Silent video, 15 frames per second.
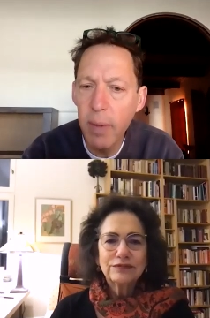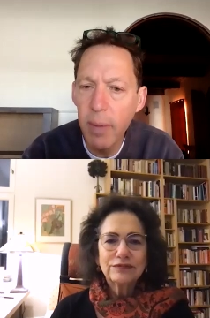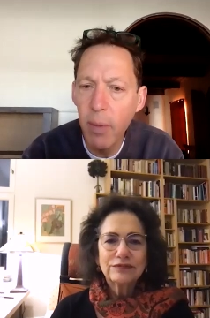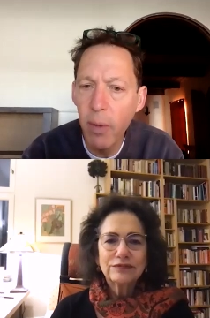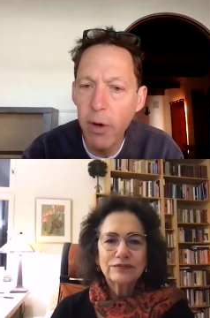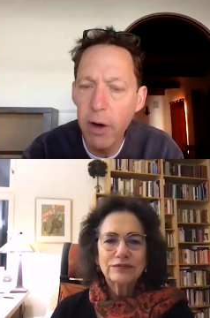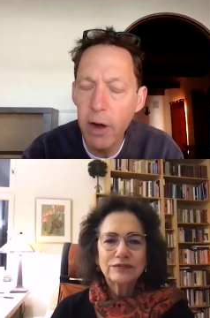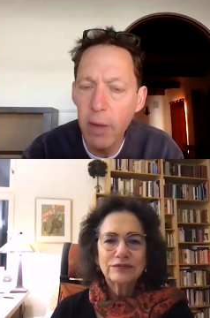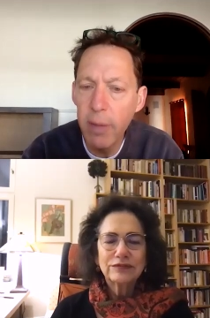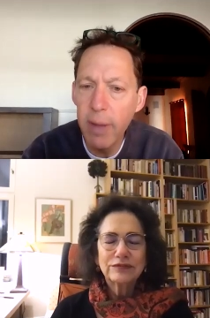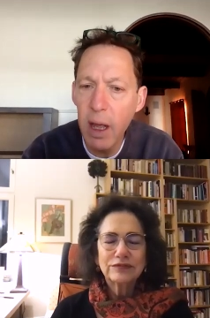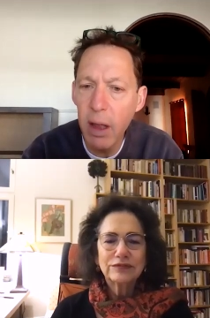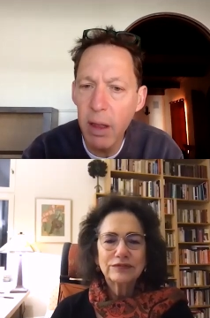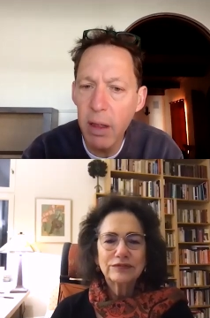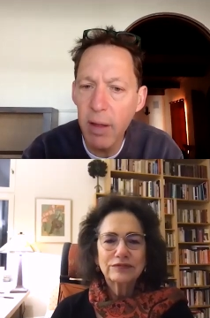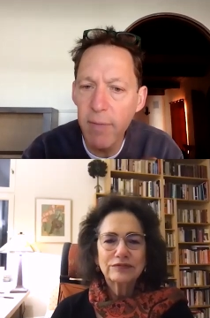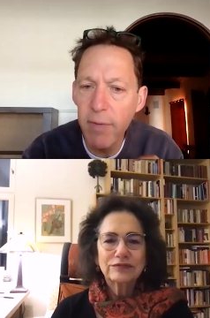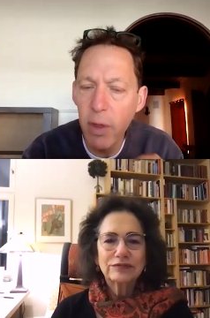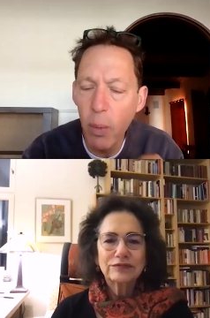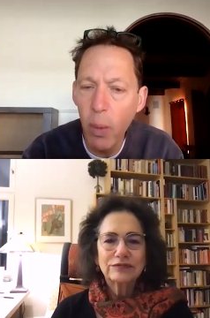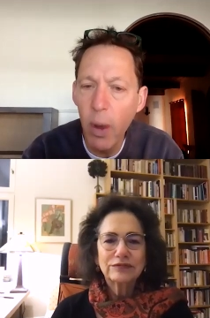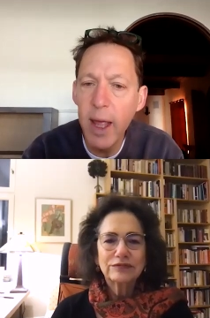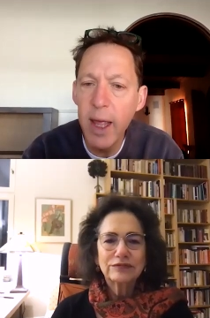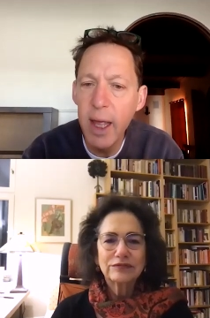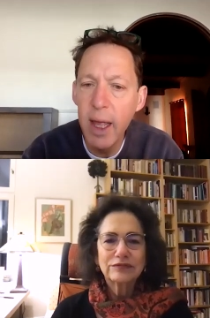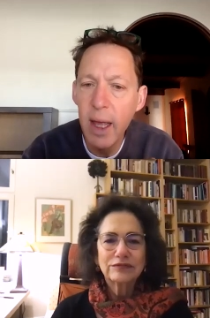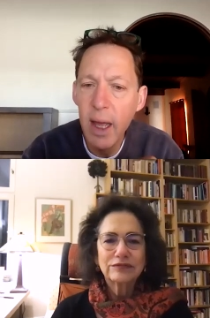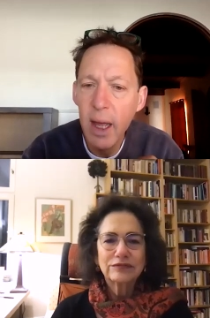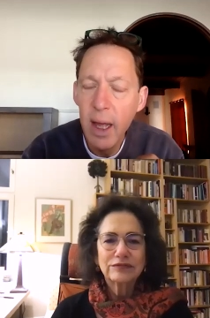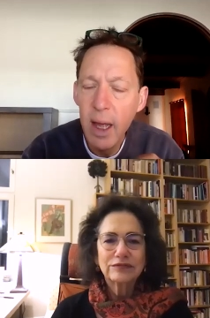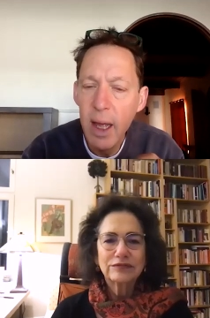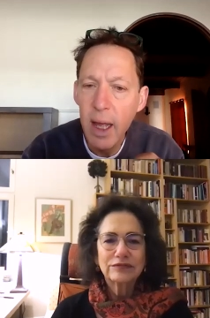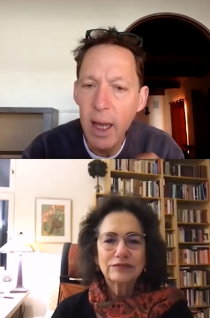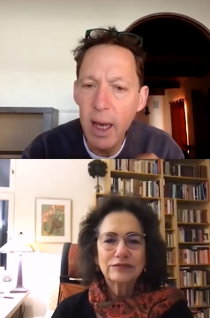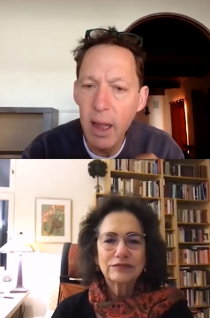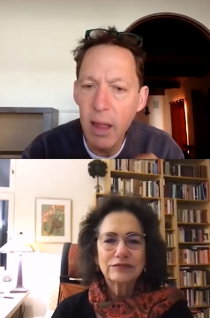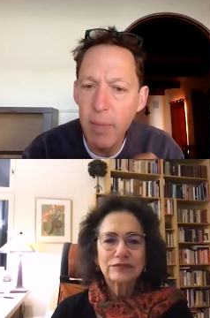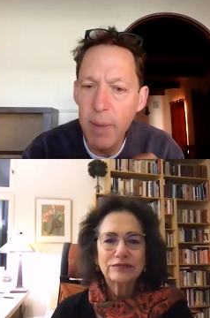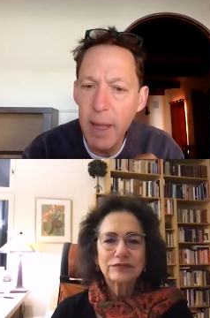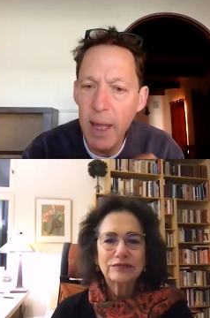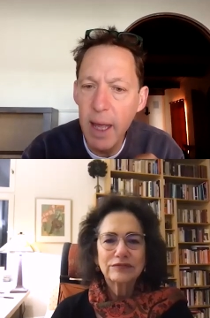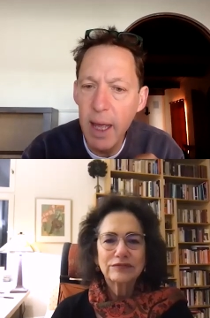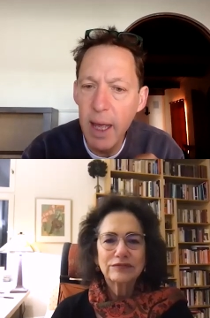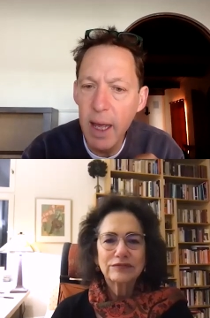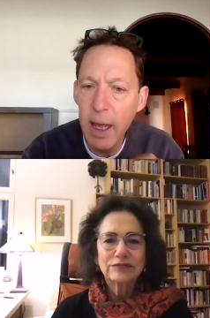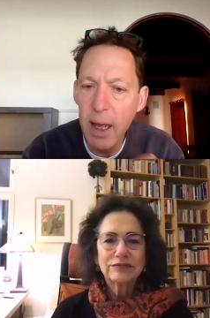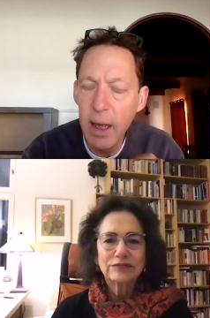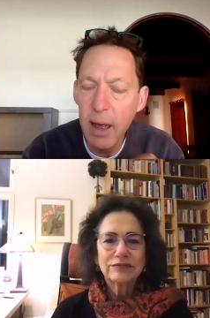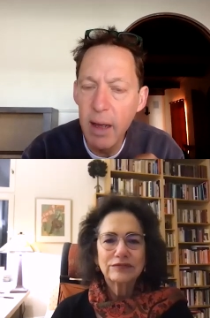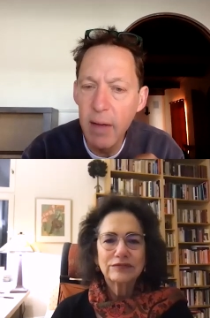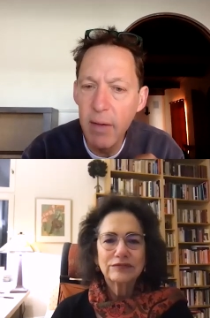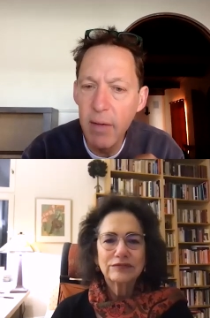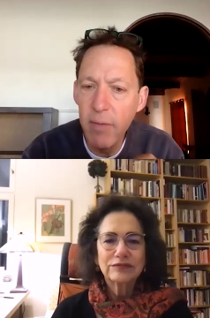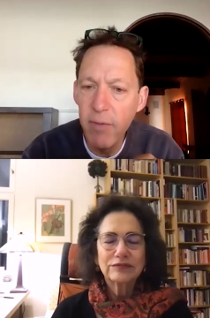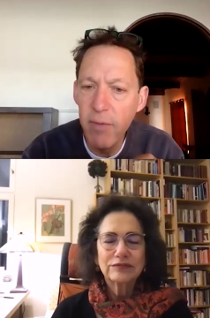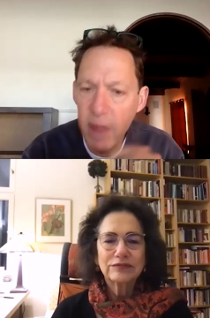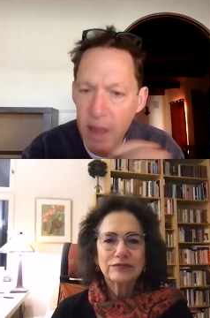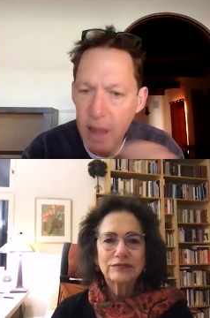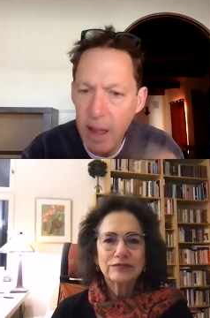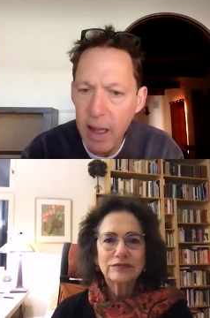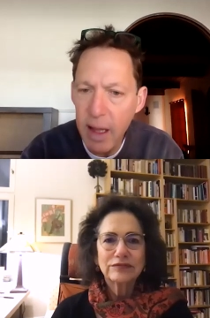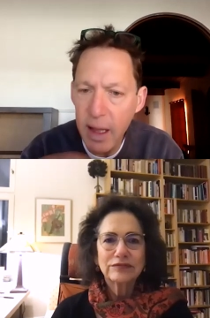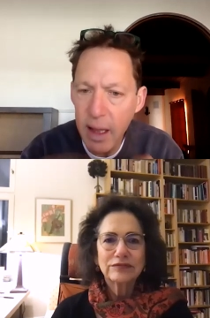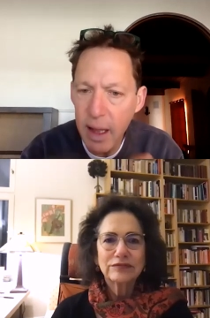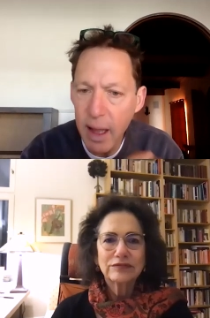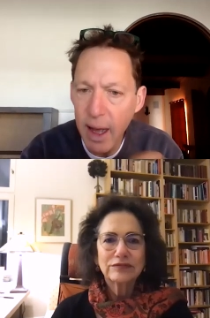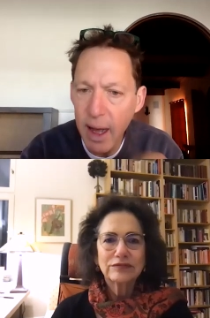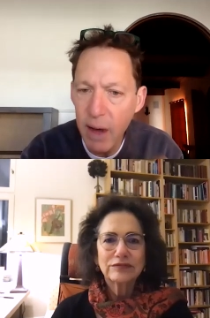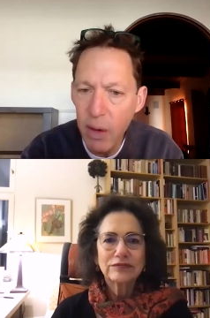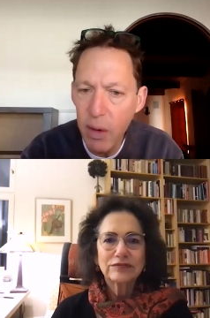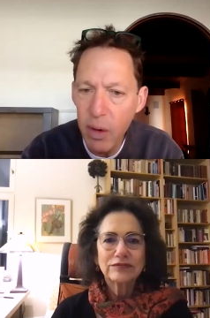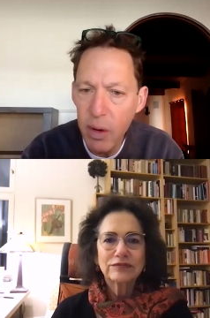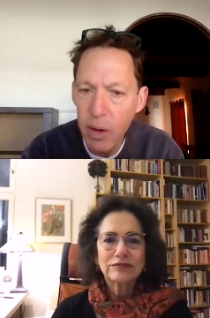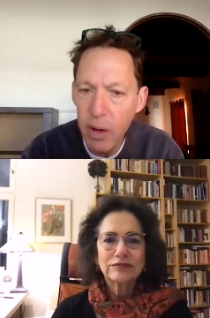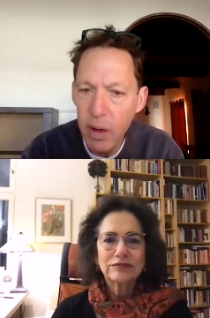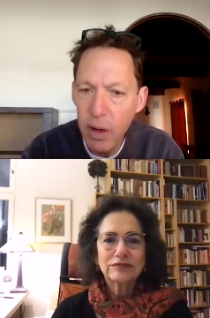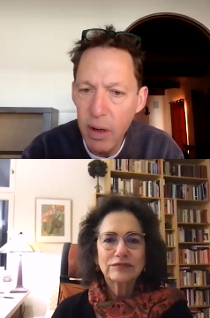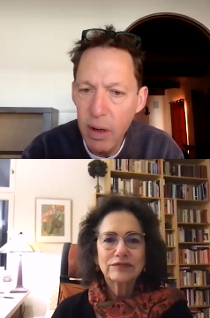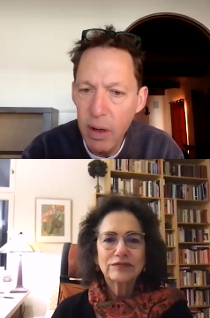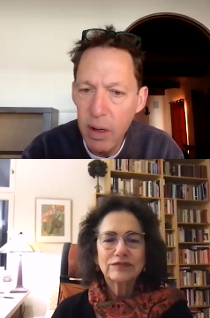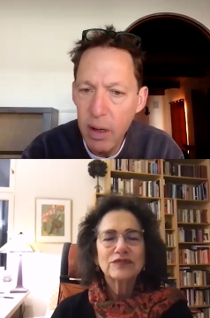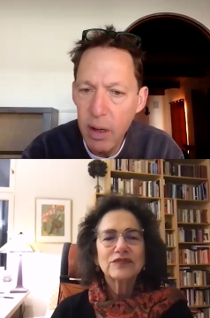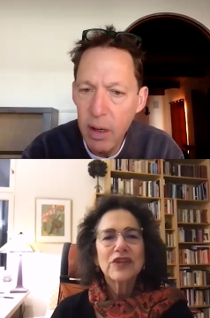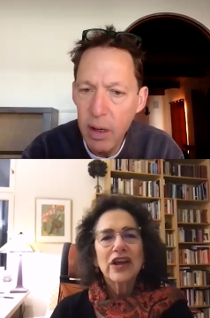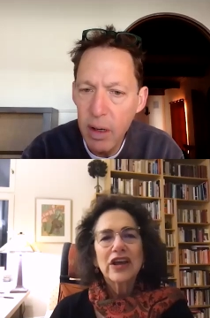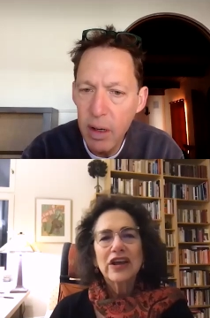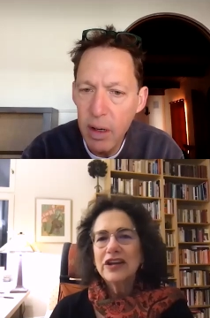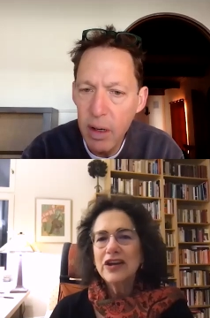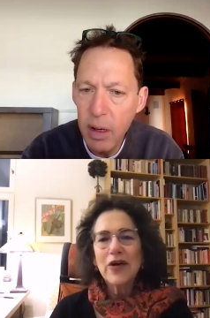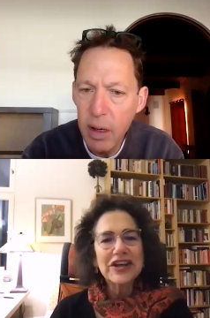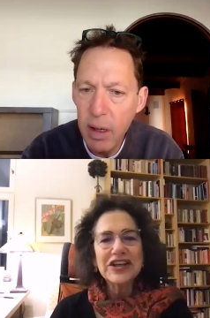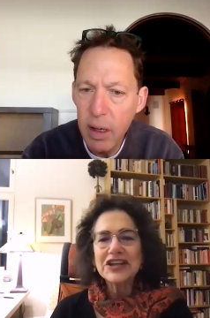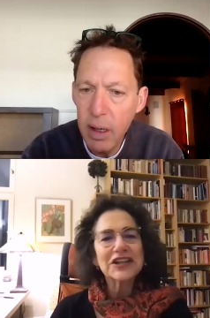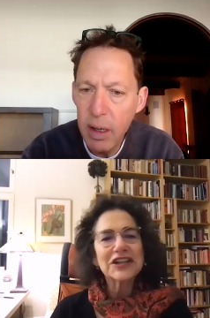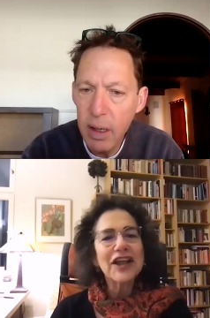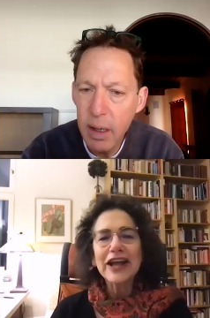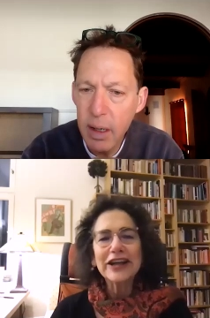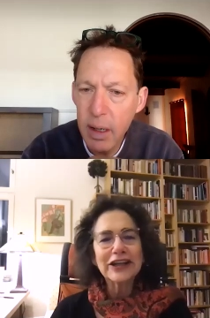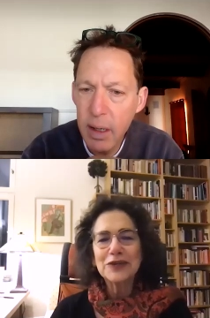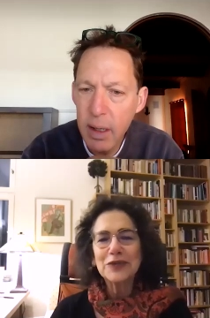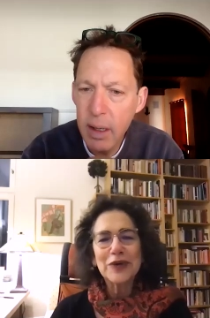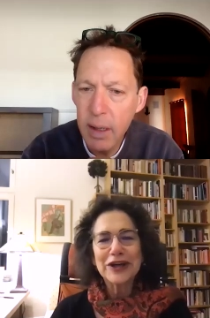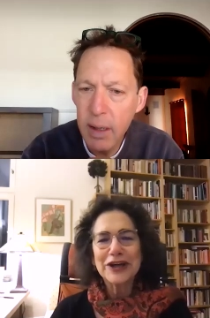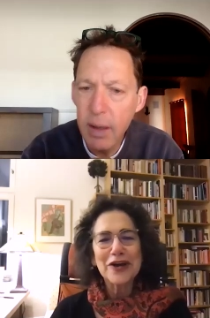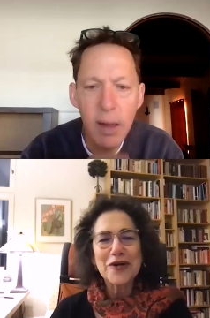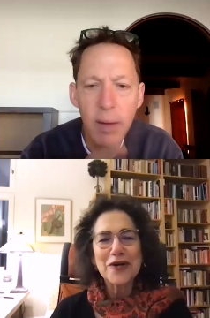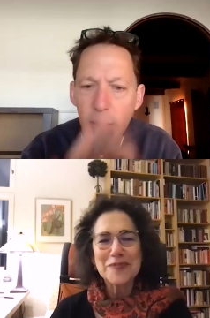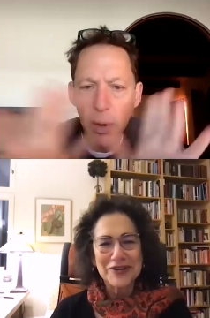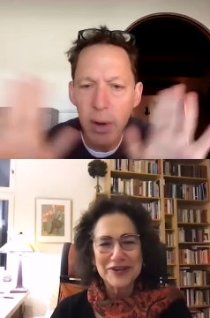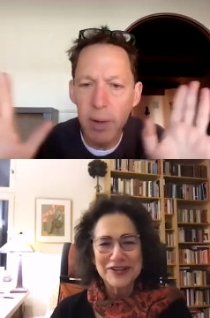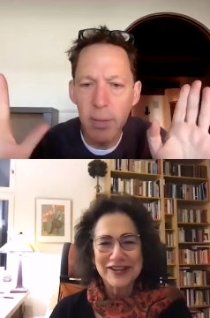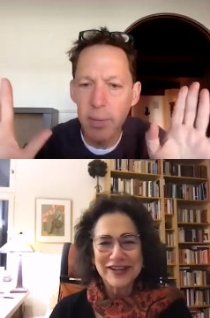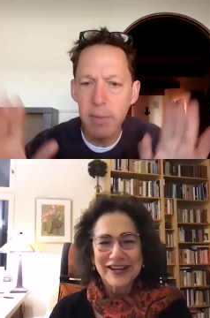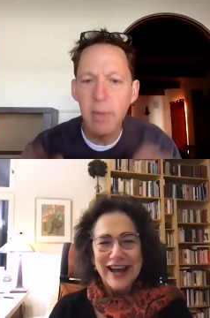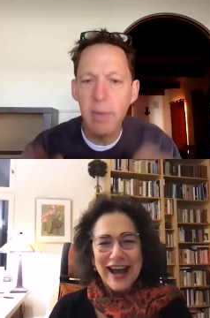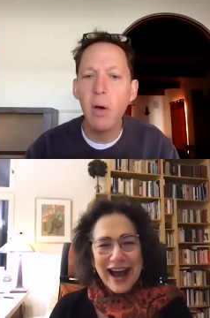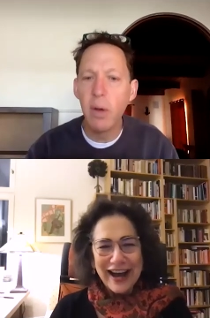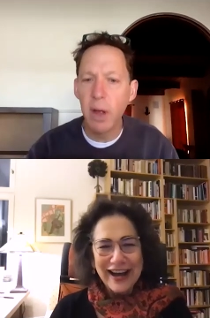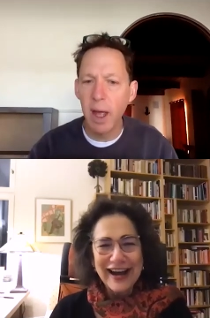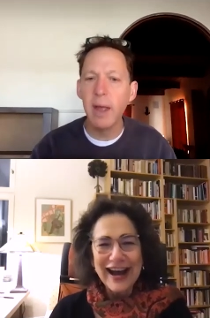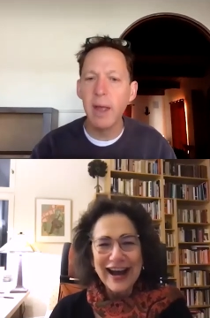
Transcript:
Speaker 1: Memorial because of the way it is being visited now?
Speaker 2: No, I didn't like it when it opened. Okay.